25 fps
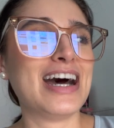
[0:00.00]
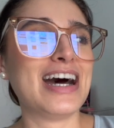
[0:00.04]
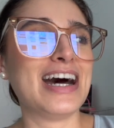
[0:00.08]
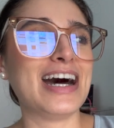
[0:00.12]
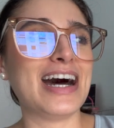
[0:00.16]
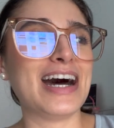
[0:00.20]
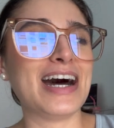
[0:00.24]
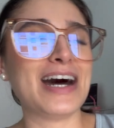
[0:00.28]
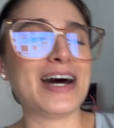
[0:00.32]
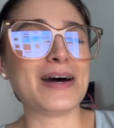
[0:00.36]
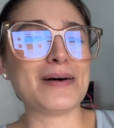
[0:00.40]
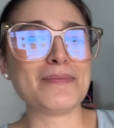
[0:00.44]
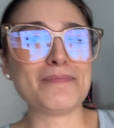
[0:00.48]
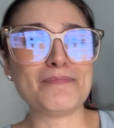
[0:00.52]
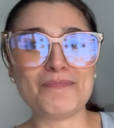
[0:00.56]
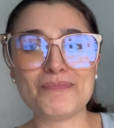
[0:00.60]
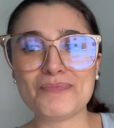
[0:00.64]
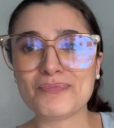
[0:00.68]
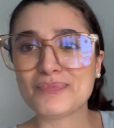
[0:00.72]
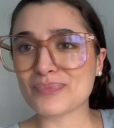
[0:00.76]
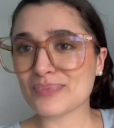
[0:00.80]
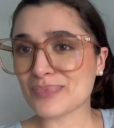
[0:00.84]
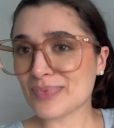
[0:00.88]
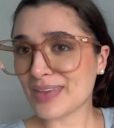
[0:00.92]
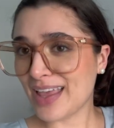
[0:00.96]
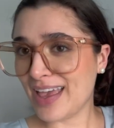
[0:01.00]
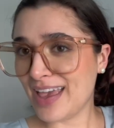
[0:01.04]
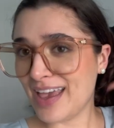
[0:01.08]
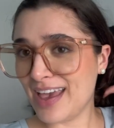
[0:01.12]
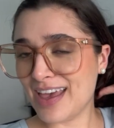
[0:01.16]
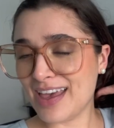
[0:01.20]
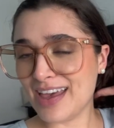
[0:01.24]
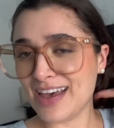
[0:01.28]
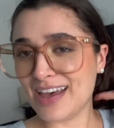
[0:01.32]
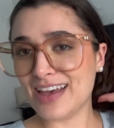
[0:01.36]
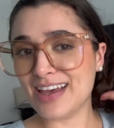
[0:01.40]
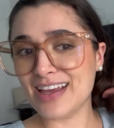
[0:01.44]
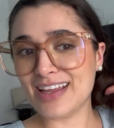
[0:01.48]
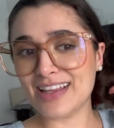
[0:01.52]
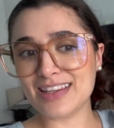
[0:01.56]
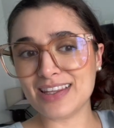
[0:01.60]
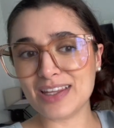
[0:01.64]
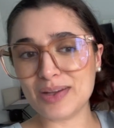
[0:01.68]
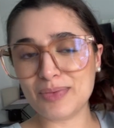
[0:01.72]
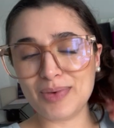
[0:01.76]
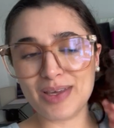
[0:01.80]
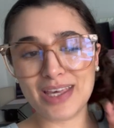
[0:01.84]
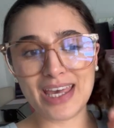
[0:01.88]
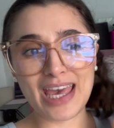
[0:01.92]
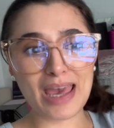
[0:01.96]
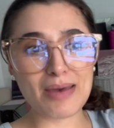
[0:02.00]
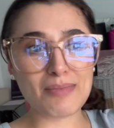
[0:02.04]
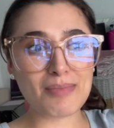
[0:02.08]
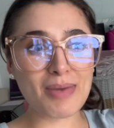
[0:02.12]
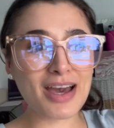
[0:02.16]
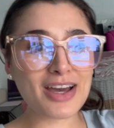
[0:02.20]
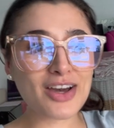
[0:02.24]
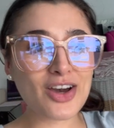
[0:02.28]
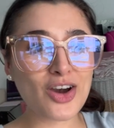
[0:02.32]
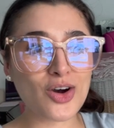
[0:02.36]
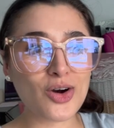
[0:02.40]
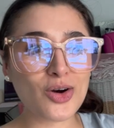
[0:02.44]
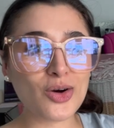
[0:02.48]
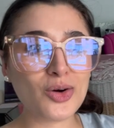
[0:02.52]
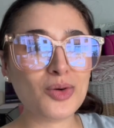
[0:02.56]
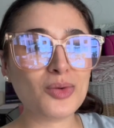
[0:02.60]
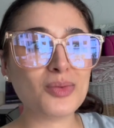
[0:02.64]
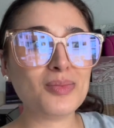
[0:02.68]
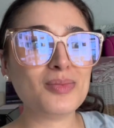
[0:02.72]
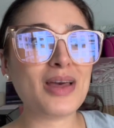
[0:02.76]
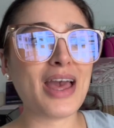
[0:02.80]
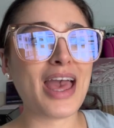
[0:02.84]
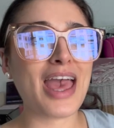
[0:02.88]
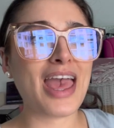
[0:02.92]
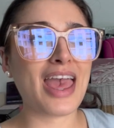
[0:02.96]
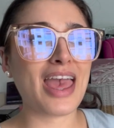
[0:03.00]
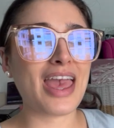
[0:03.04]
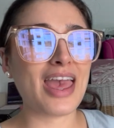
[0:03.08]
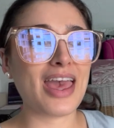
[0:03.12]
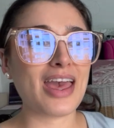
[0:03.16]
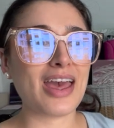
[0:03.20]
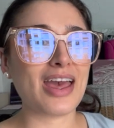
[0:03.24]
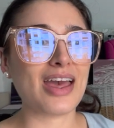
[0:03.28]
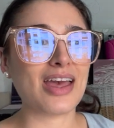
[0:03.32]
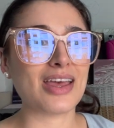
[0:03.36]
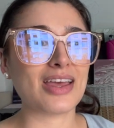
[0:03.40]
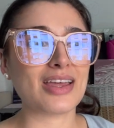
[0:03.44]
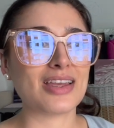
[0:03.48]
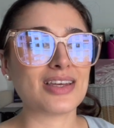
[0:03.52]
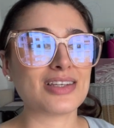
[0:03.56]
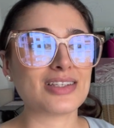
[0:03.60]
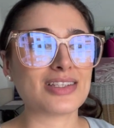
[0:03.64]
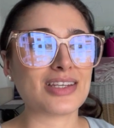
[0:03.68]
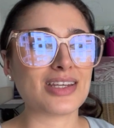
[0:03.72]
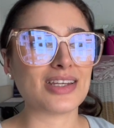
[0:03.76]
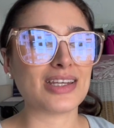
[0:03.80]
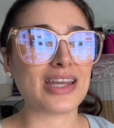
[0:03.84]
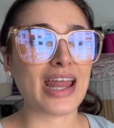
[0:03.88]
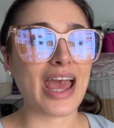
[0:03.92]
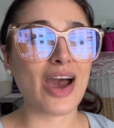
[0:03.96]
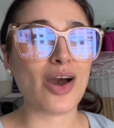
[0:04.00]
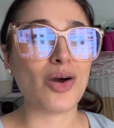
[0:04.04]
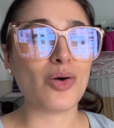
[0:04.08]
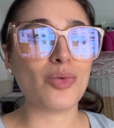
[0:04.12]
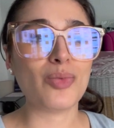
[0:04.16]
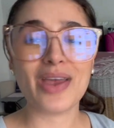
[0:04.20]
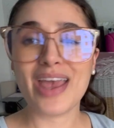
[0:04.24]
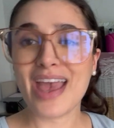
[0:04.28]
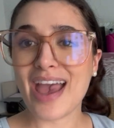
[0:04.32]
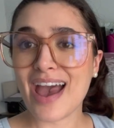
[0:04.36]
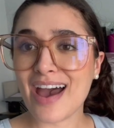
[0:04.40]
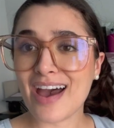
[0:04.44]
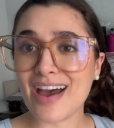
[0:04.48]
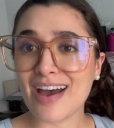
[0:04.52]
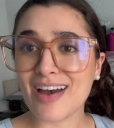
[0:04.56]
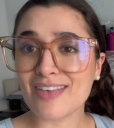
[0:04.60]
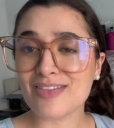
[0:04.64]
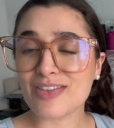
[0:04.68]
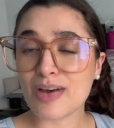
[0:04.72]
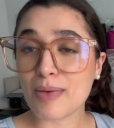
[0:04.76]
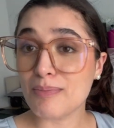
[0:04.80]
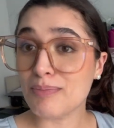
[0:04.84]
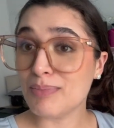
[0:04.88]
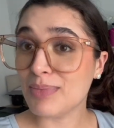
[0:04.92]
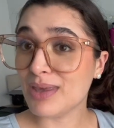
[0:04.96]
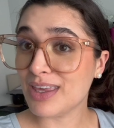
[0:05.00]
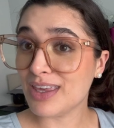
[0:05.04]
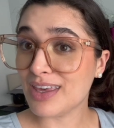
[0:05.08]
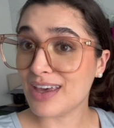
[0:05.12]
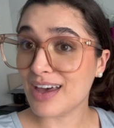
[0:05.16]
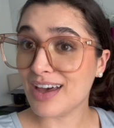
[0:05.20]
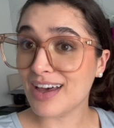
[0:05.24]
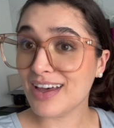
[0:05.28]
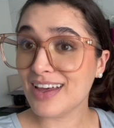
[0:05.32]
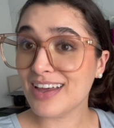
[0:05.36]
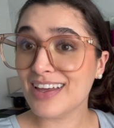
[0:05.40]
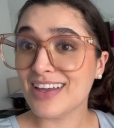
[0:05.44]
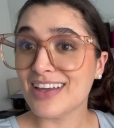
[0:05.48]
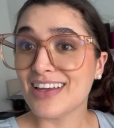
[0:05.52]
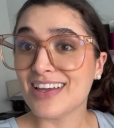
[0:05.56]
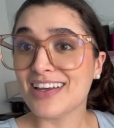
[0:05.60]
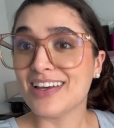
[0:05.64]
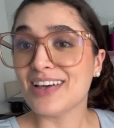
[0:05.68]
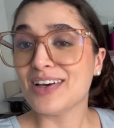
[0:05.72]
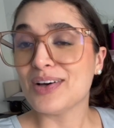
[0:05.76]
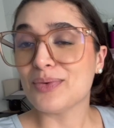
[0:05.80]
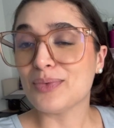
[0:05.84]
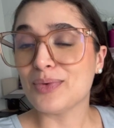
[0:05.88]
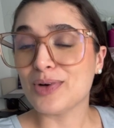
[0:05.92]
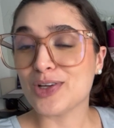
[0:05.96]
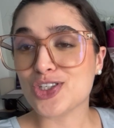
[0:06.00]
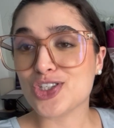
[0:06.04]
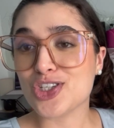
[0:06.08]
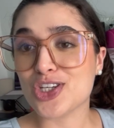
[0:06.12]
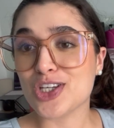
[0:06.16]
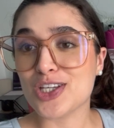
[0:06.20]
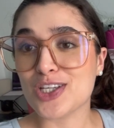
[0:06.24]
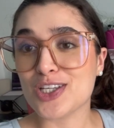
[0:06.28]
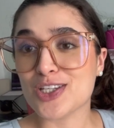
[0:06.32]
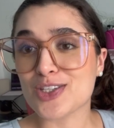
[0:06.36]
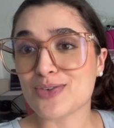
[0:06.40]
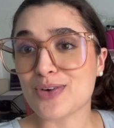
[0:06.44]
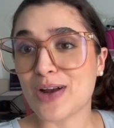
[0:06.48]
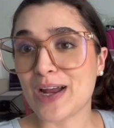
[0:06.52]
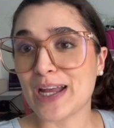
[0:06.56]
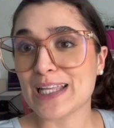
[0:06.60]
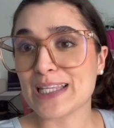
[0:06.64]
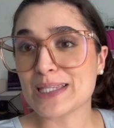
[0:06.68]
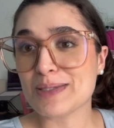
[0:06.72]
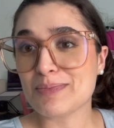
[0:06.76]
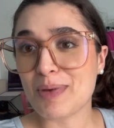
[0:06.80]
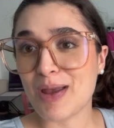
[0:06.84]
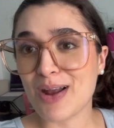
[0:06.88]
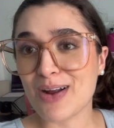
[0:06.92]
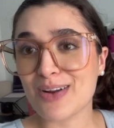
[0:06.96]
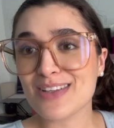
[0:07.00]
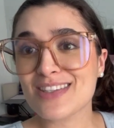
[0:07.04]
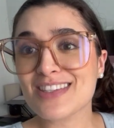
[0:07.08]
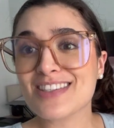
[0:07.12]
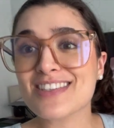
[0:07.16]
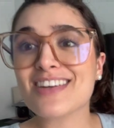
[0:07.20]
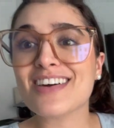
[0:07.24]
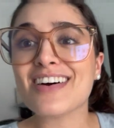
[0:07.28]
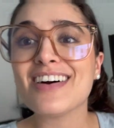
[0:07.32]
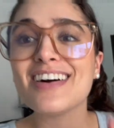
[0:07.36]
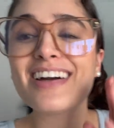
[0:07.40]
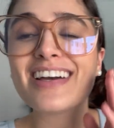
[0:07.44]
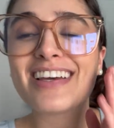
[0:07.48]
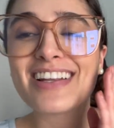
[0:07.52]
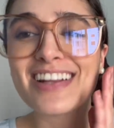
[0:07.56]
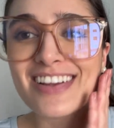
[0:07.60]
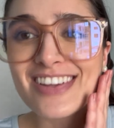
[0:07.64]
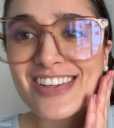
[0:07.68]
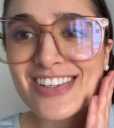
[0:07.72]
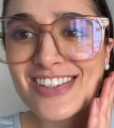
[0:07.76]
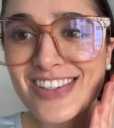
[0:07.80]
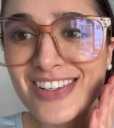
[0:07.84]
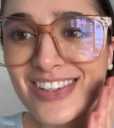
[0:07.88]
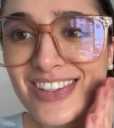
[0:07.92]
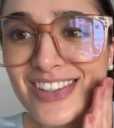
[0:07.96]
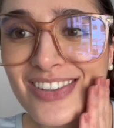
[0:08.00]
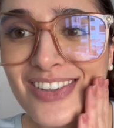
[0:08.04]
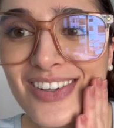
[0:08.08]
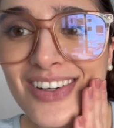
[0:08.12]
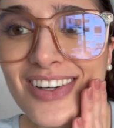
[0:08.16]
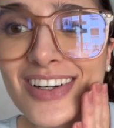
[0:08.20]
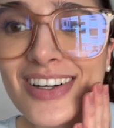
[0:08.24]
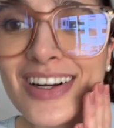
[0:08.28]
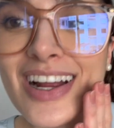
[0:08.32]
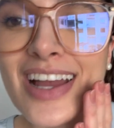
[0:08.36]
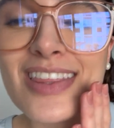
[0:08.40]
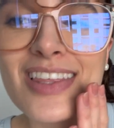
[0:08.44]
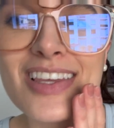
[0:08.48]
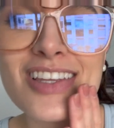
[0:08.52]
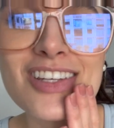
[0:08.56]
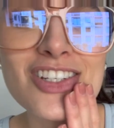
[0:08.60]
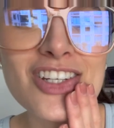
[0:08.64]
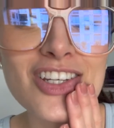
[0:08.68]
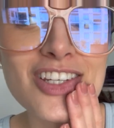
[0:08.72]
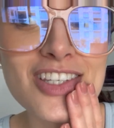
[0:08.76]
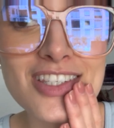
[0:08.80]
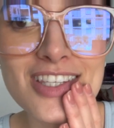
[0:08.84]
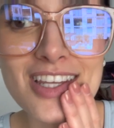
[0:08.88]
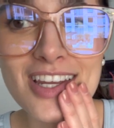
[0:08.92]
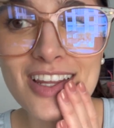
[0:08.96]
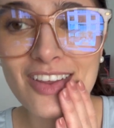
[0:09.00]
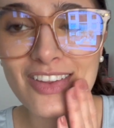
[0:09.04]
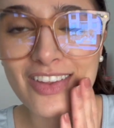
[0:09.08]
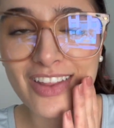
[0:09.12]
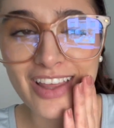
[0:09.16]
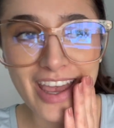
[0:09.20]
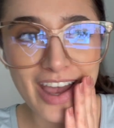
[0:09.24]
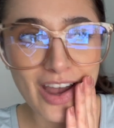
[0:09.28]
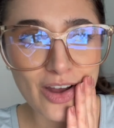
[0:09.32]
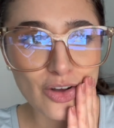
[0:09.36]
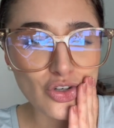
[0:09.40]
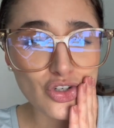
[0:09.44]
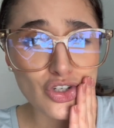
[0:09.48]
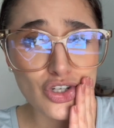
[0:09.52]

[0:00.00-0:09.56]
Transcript: Um, and then we came back home, and now we have Mia, which is Ryan's parents' dog. And I'll show you her. I think she's sitting on the couch.